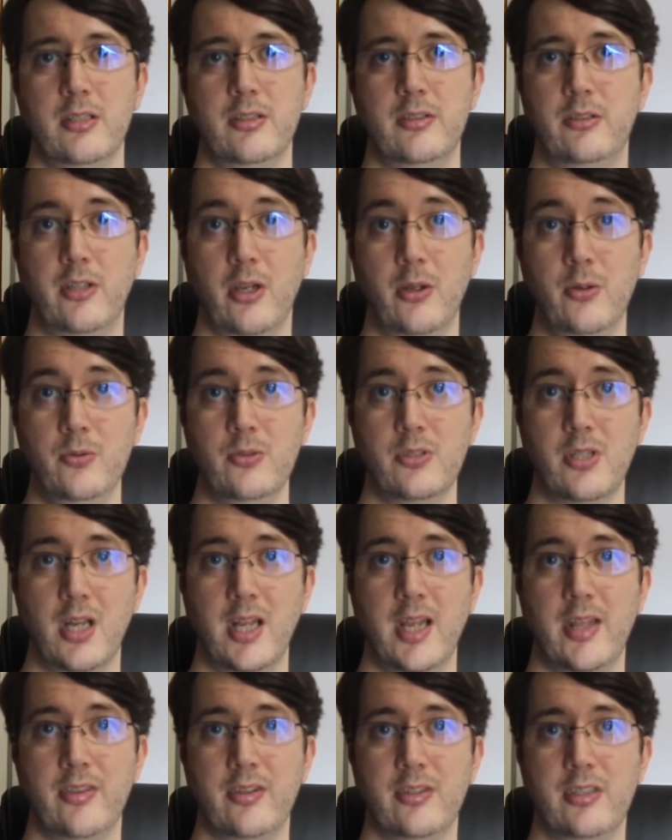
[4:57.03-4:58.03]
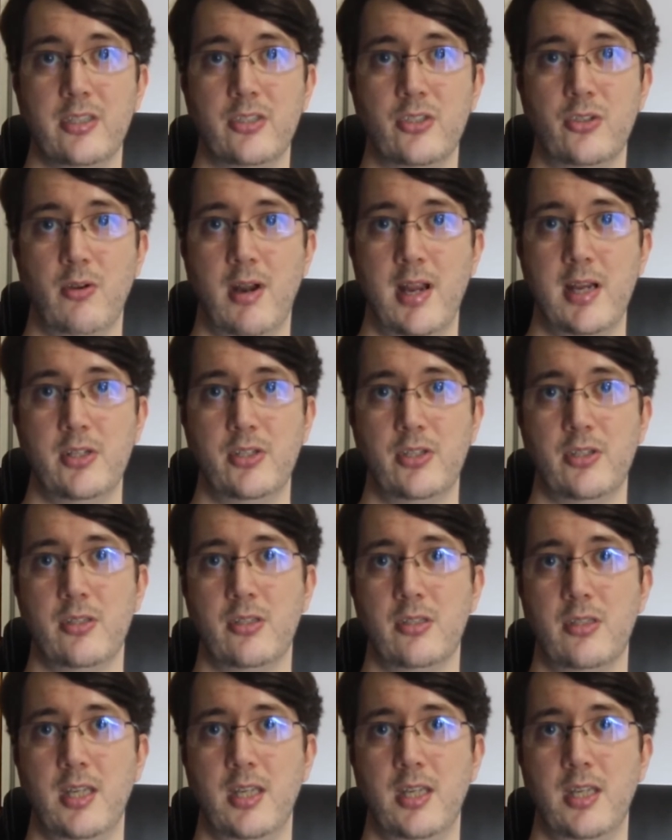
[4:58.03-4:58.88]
Don't let the distractions